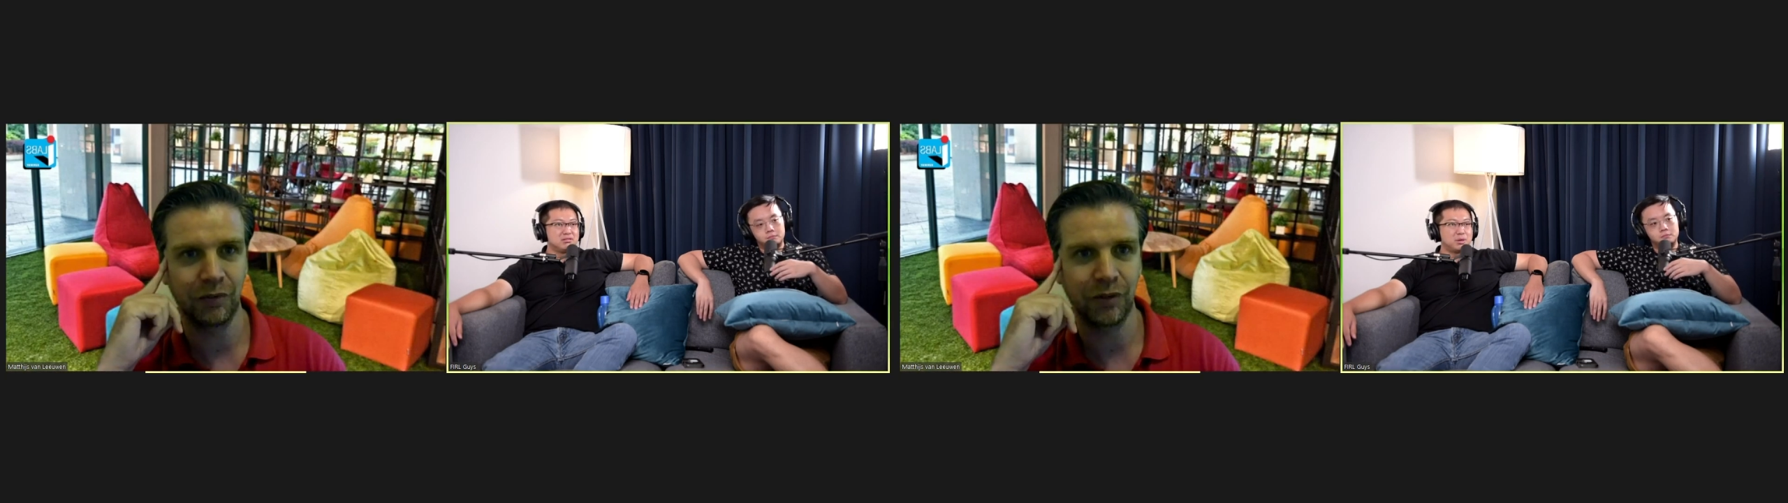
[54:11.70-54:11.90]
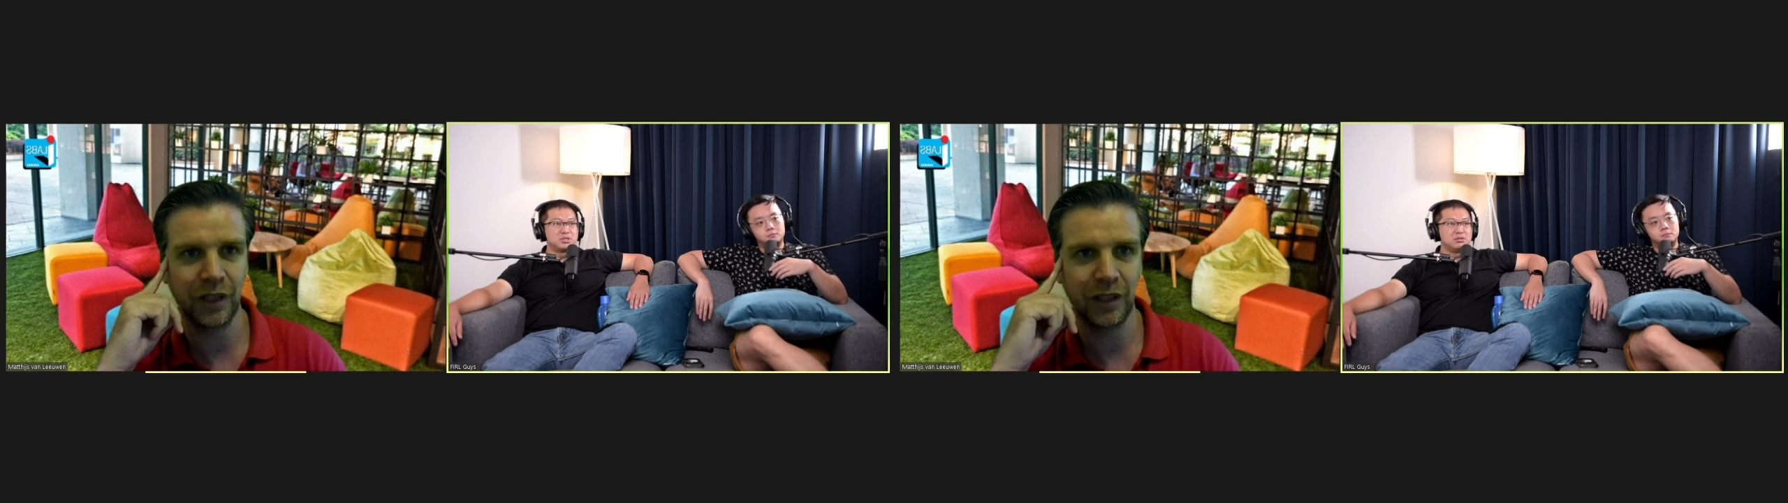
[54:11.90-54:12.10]
I
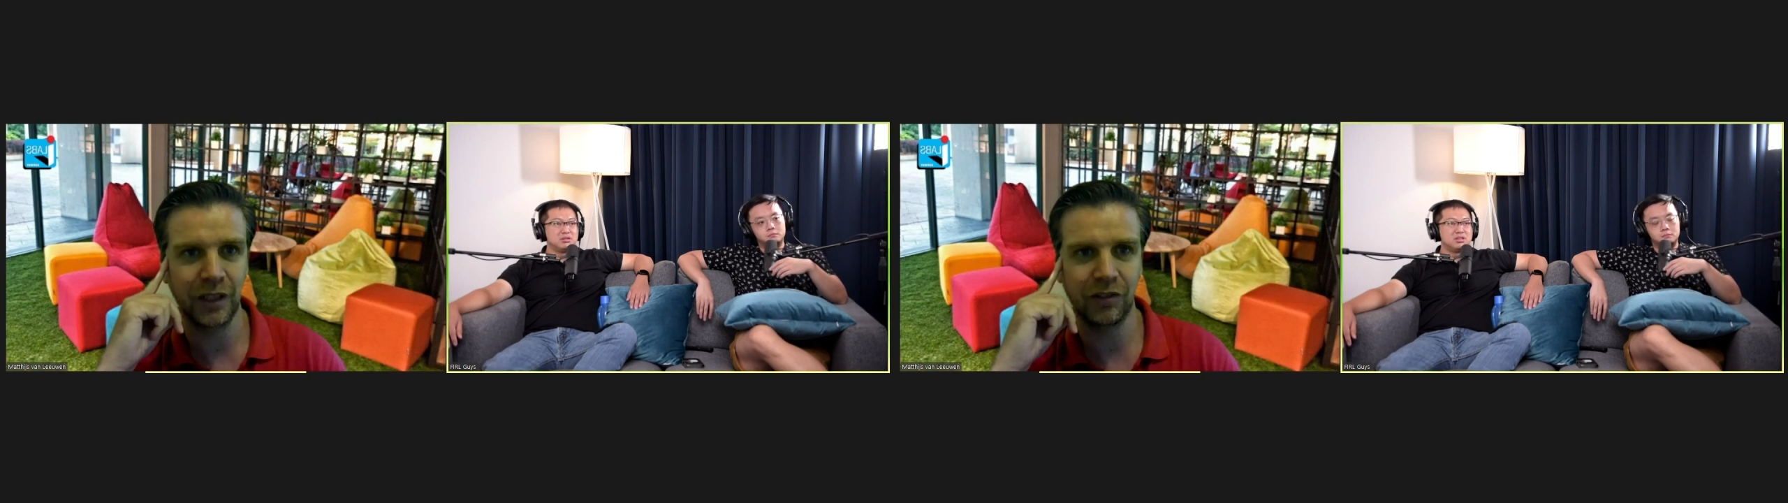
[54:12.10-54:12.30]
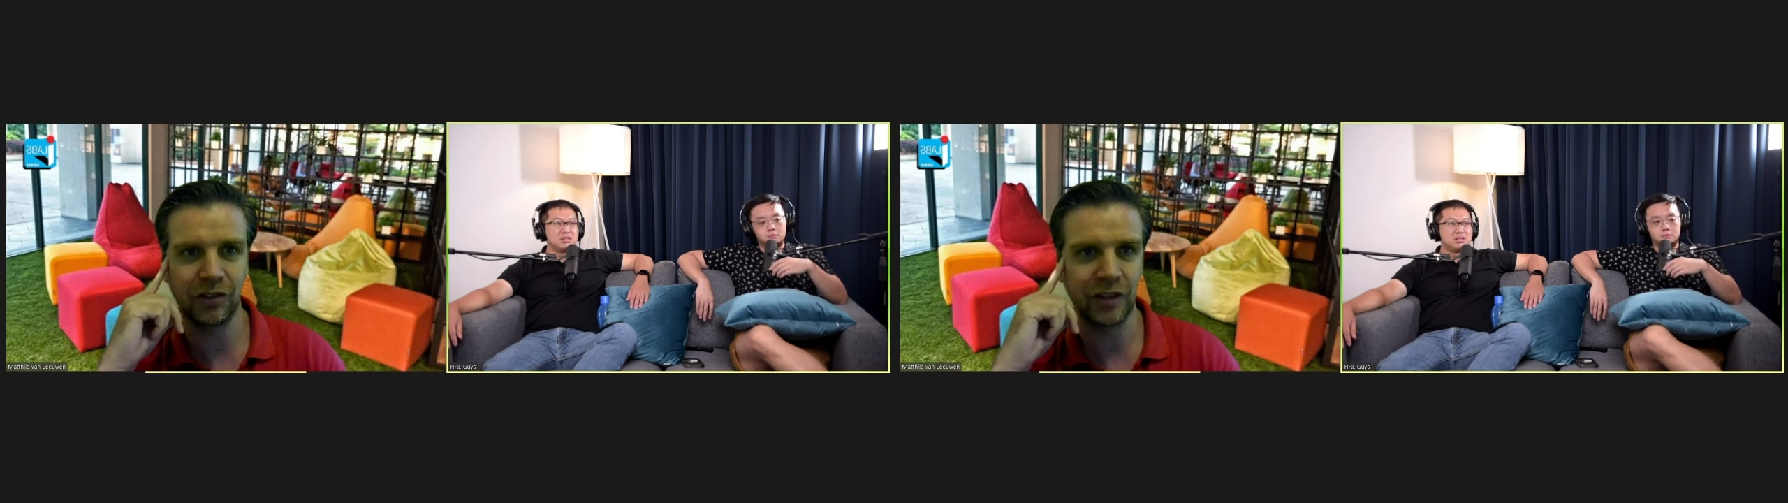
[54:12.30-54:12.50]
think it
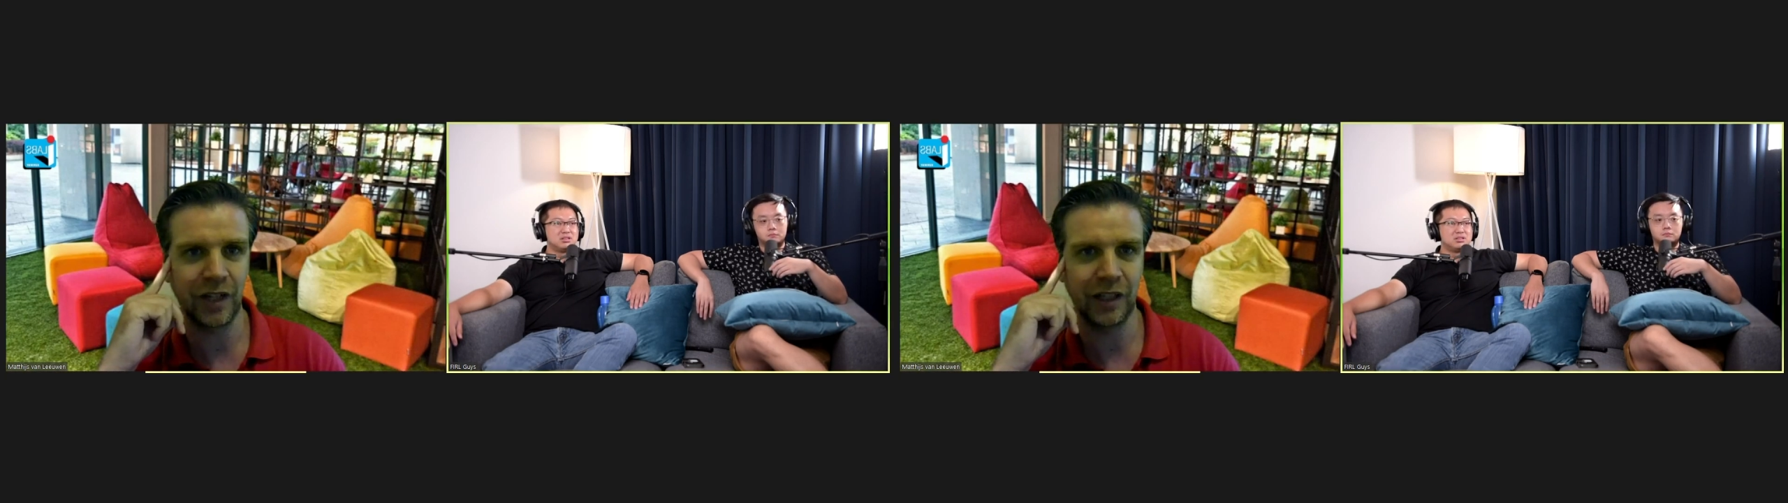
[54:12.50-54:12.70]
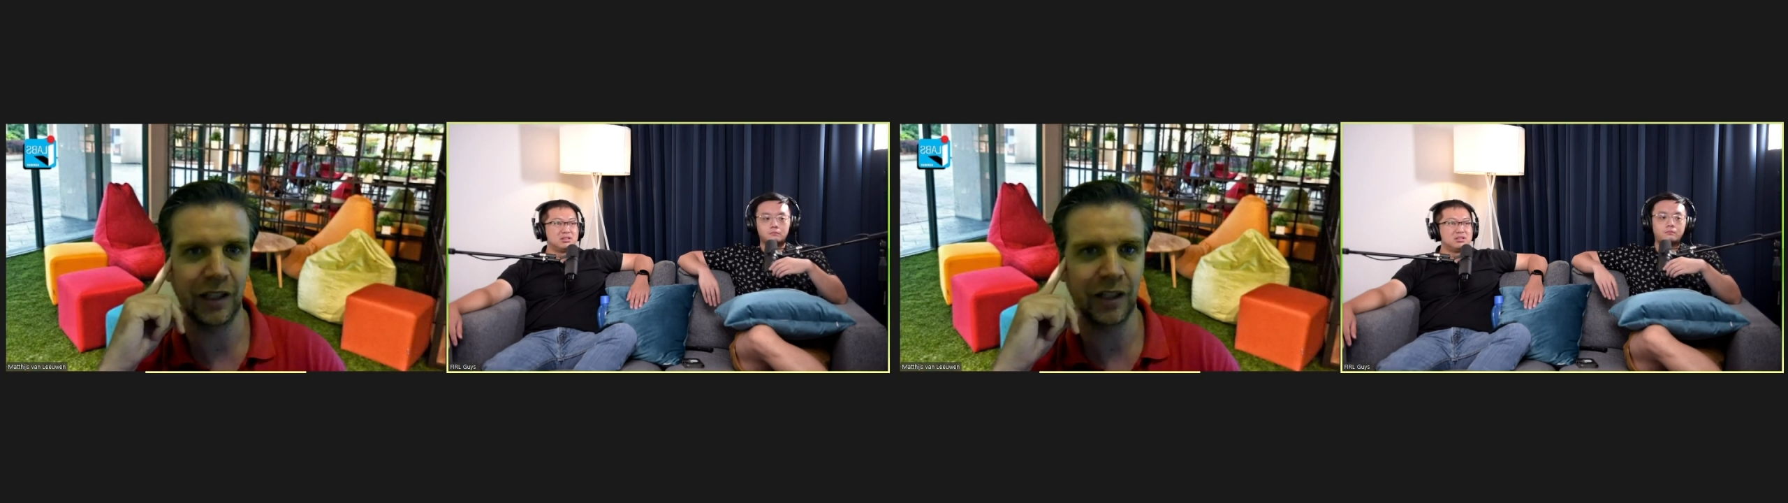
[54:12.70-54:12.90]
needs to
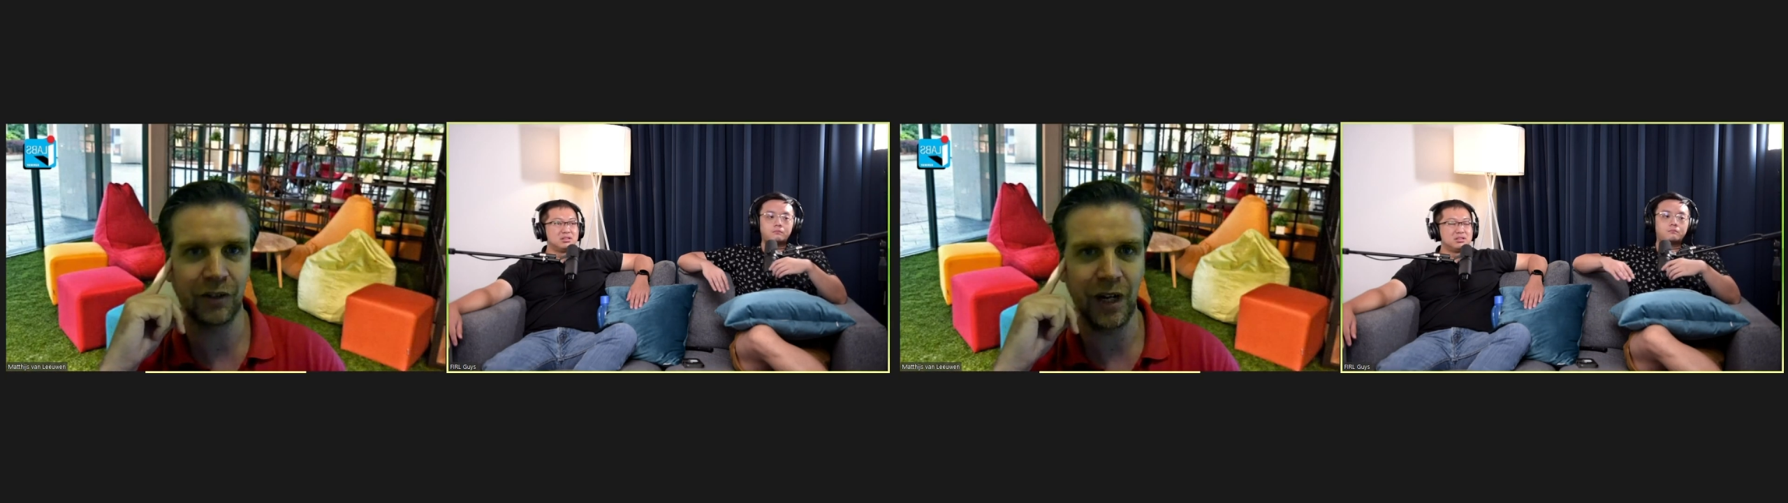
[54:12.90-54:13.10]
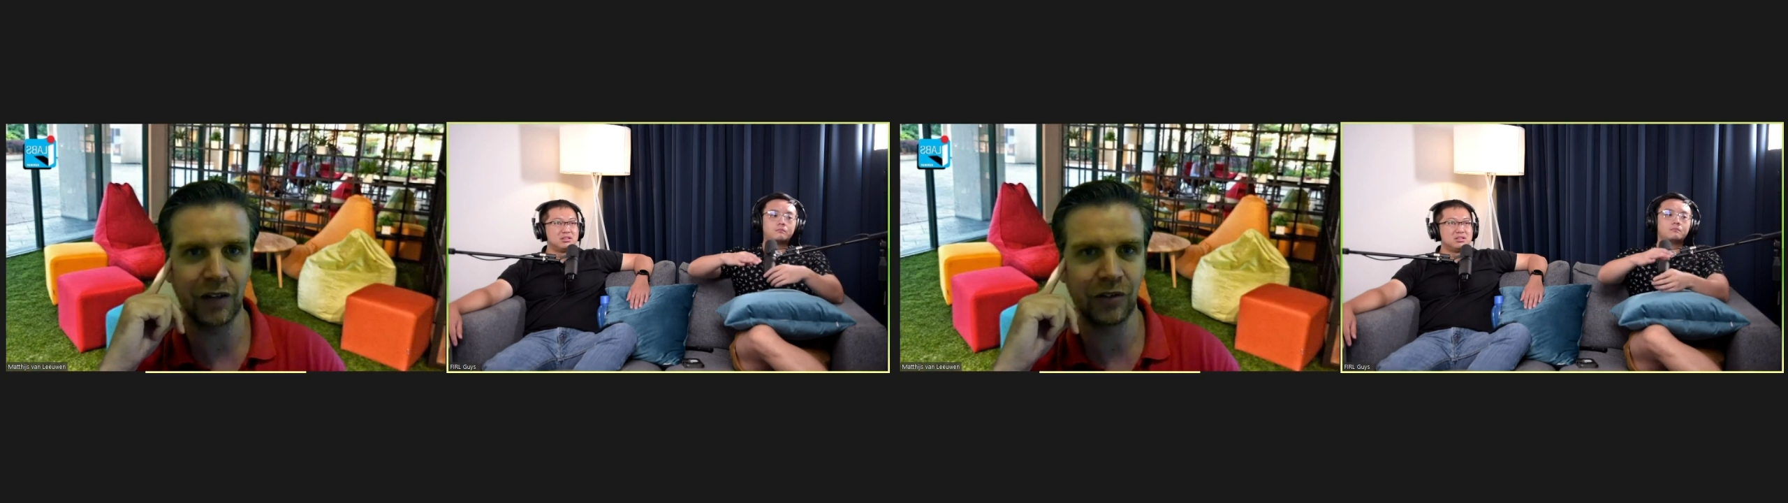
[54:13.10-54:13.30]
start at the
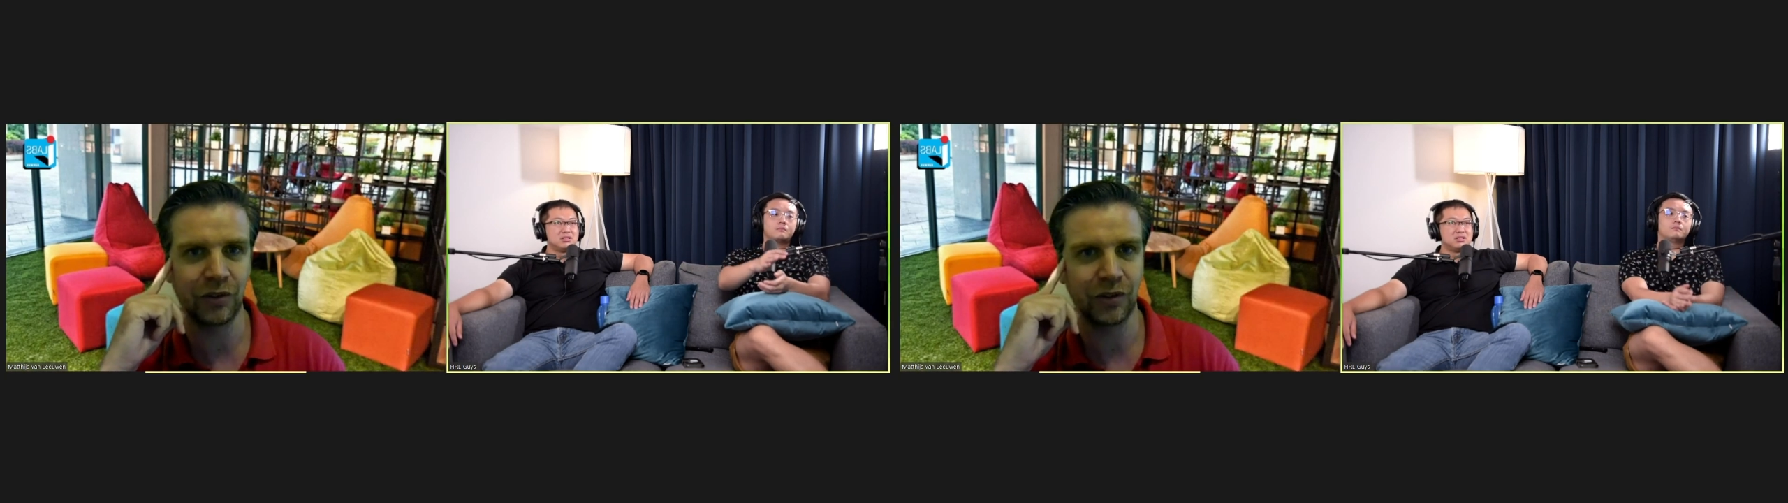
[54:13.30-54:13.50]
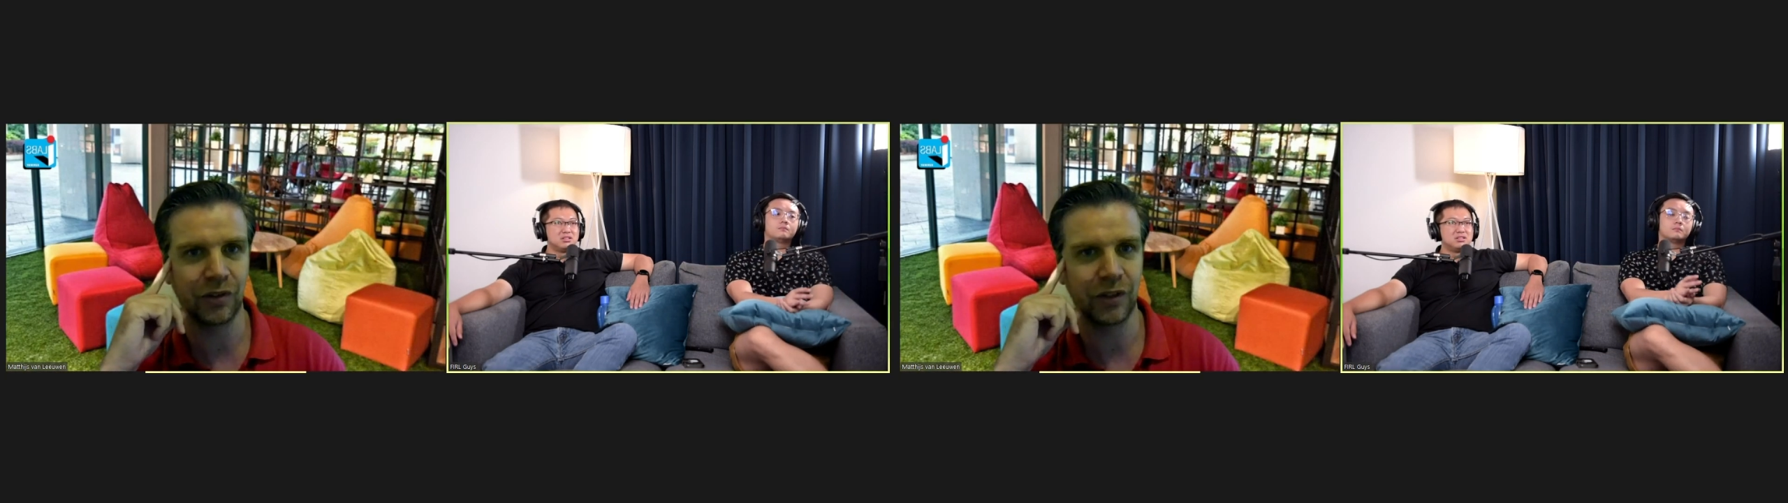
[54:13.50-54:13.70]

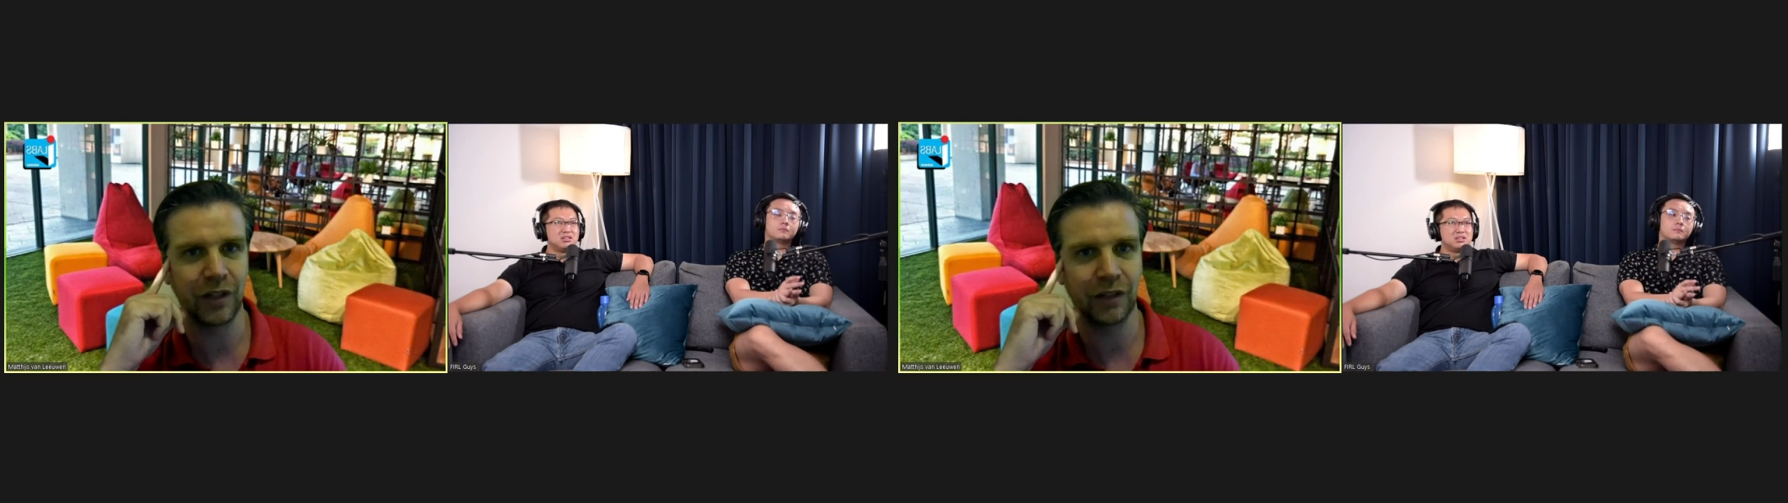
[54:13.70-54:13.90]
grassroots, right?